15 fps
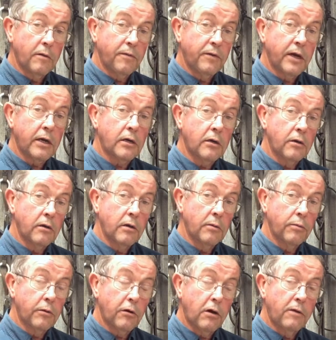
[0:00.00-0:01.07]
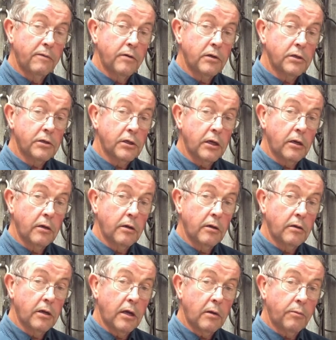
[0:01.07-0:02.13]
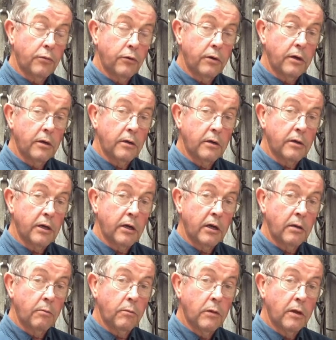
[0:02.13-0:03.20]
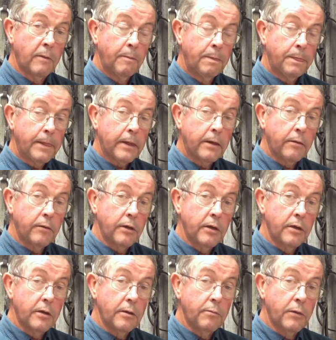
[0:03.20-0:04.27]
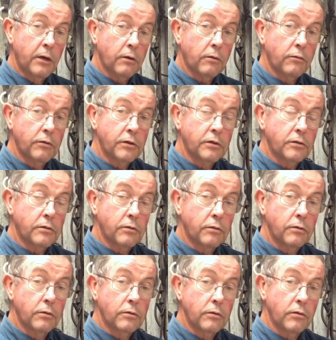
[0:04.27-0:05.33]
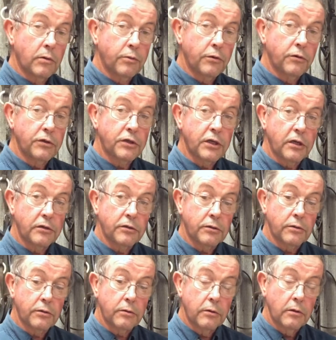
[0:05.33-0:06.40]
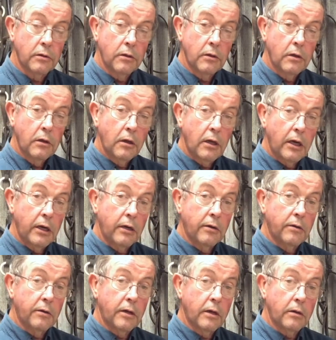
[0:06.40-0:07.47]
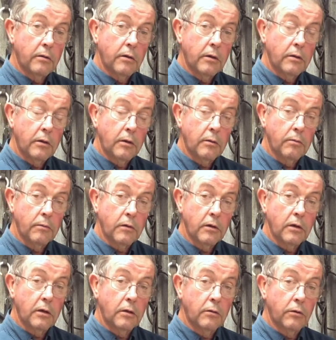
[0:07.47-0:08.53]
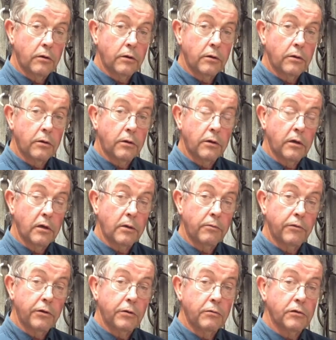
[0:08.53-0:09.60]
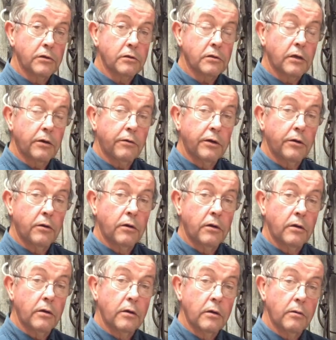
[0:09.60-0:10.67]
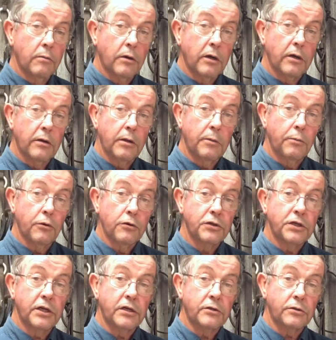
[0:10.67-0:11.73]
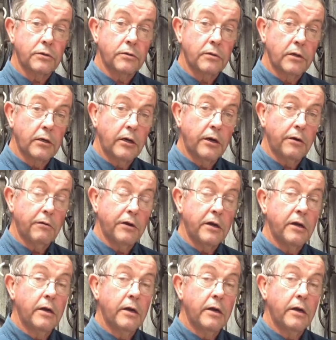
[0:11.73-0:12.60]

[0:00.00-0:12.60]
effect in the province, and at that point in time the milk was sold to a processor, and the door-to-door delivery was carried on by the processor of the dairy.